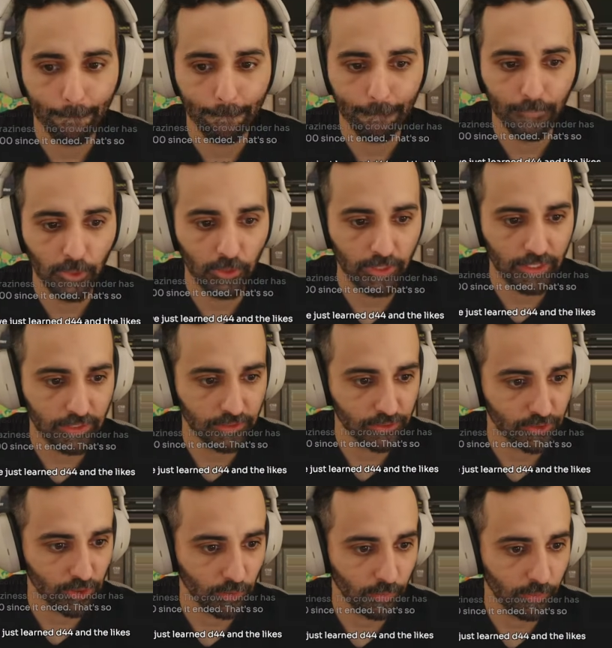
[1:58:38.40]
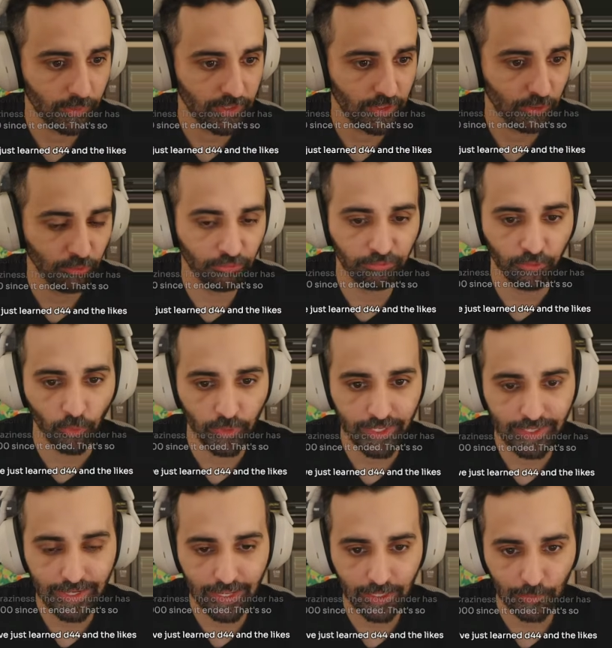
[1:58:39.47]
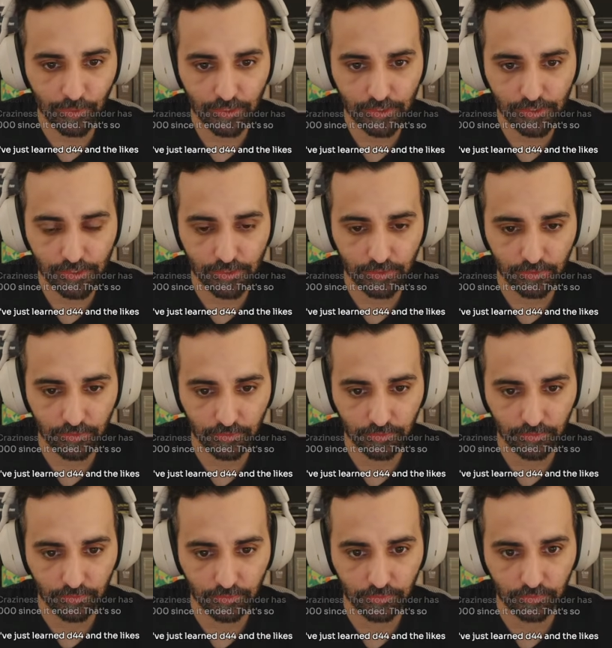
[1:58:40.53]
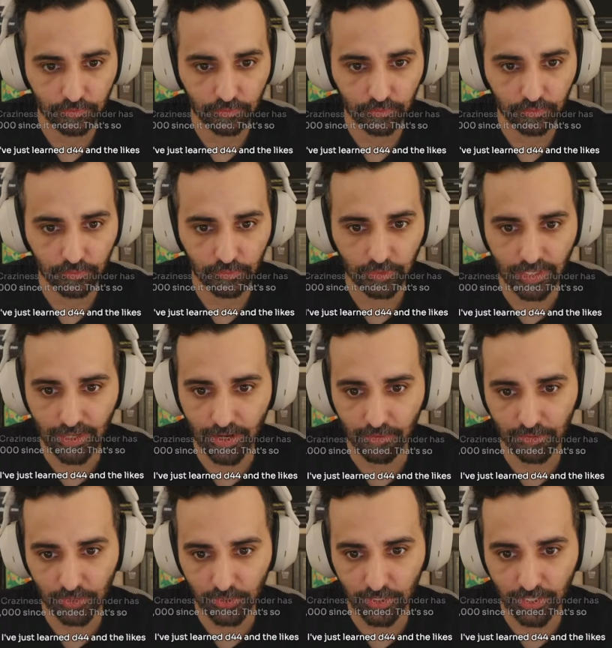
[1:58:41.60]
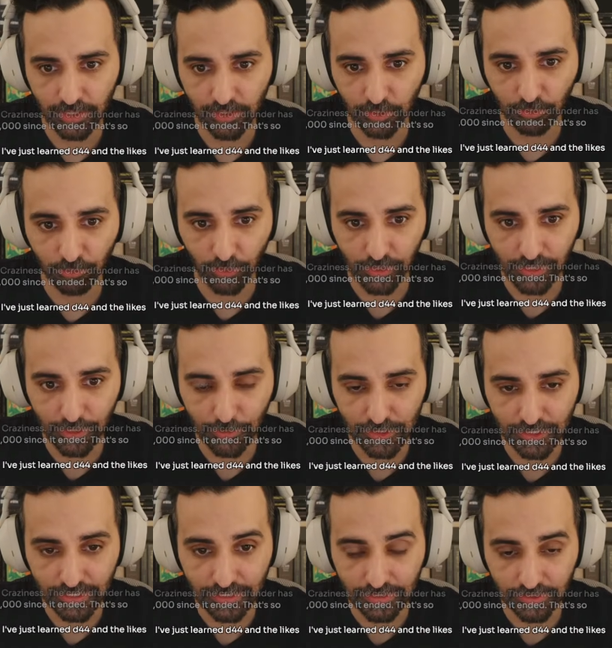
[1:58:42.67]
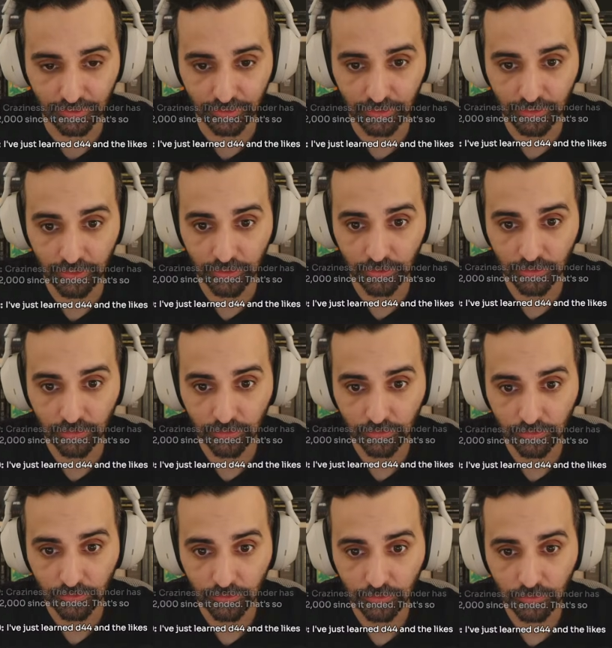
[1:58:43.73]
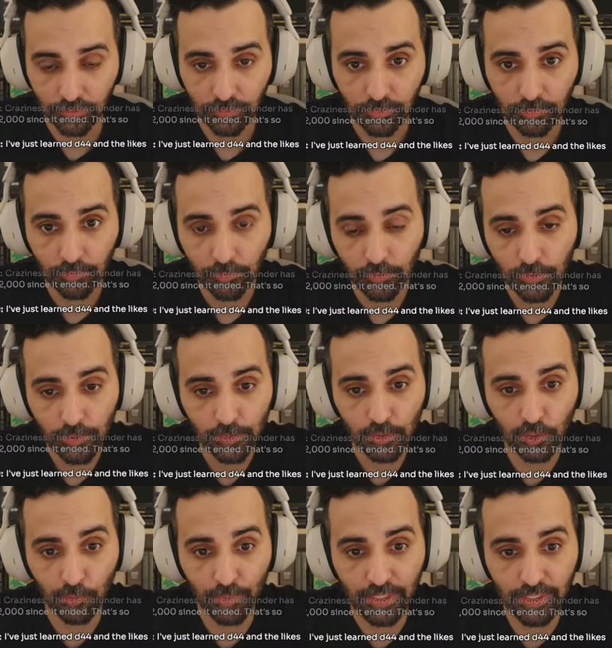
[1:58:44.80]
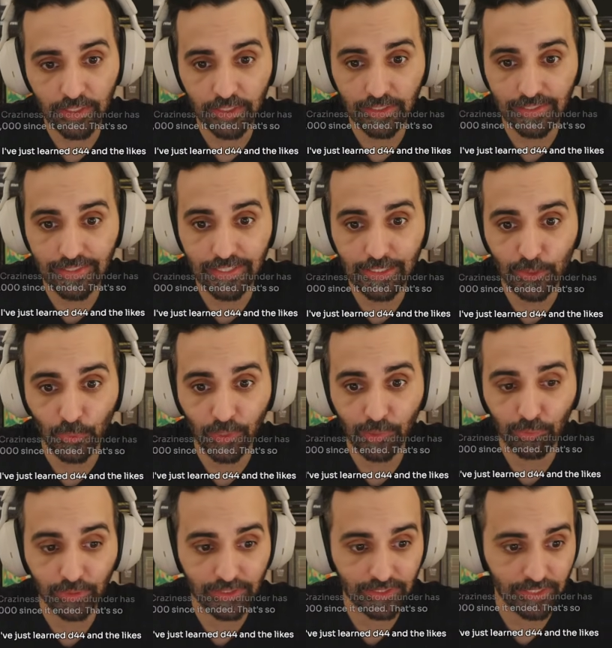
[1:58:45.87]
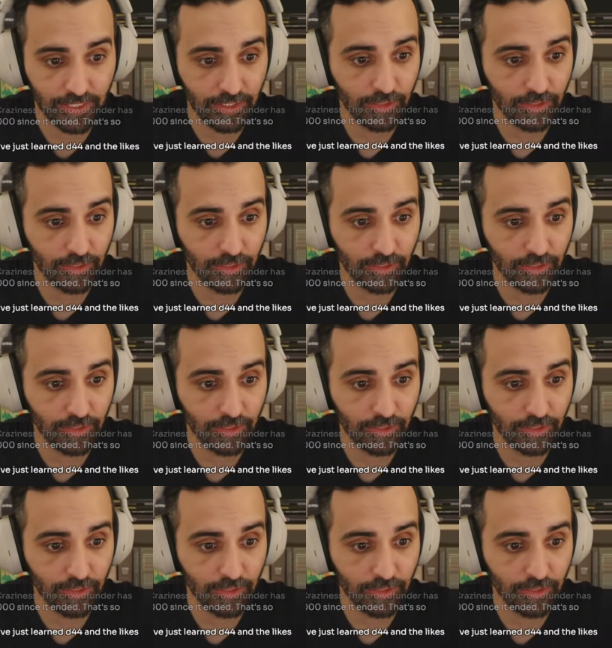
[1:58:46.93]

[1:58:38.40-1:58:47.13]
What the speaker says: Okay, so we want to deal 40 damage. Okay, obviously can't deal 40 damage easily here. So it could be D20 plus 10